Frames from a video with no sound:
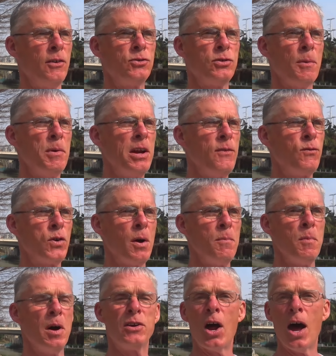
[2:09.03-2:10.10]
somebody
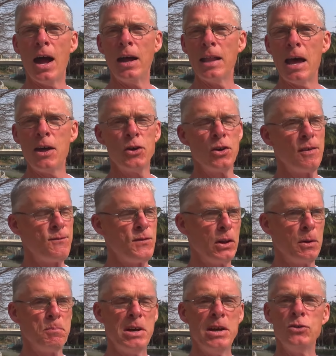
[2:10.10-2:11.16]
from Thailand or the
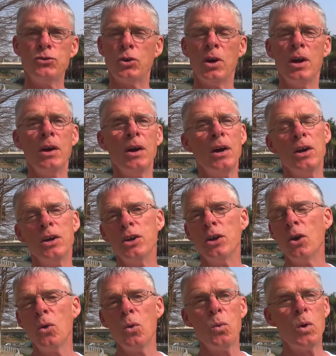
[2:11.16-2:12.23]
Philippines, or,
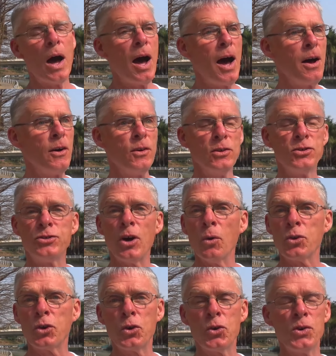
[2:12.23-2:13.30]
you know,
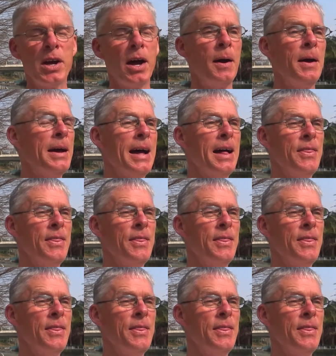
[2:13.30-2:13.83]
South Korea.